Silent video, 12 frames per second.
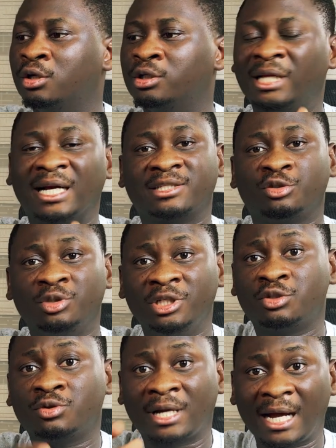that you
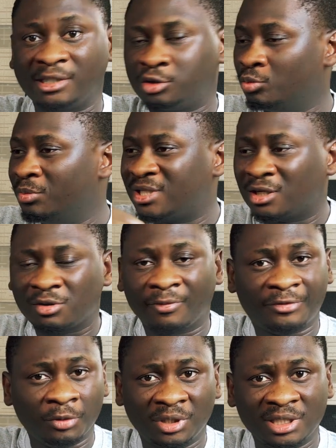need to catch. You'll miss out some
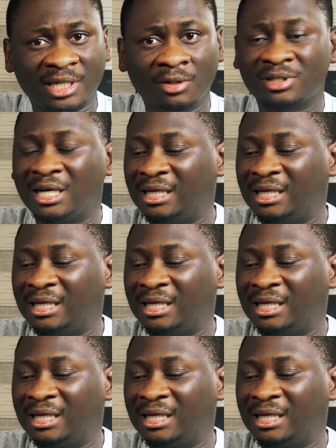few details,